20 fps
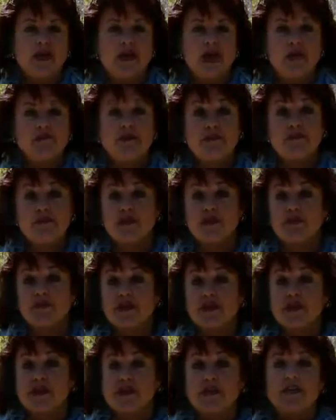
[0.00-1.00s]
And by
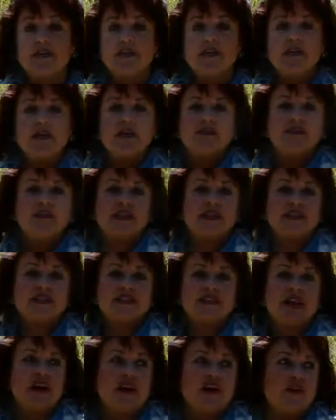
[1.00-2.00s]
puberty, they can
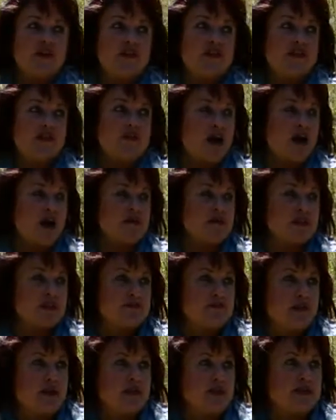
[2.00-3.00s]
tell they're not
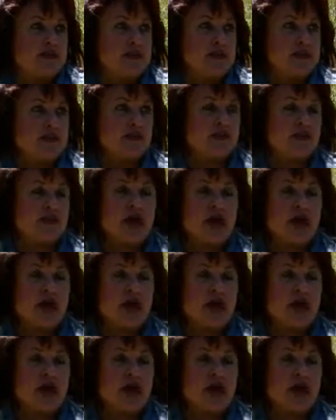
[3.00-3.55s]
responding to the